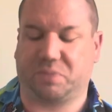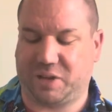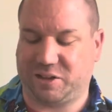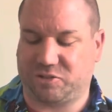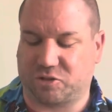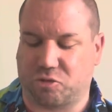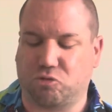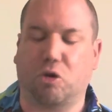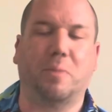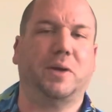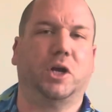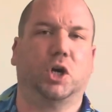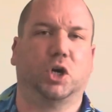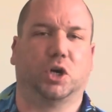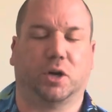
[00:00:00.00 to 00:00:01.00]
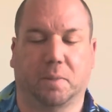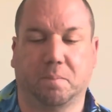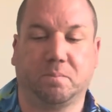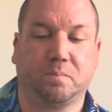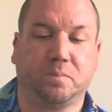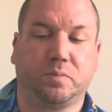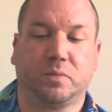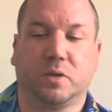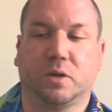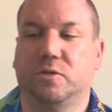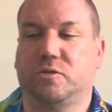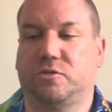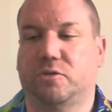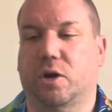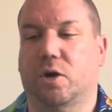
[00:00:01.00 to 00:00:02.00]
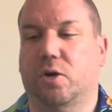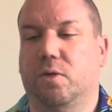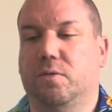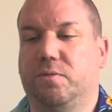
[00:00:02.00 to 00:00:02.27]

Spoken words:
is the rummier. So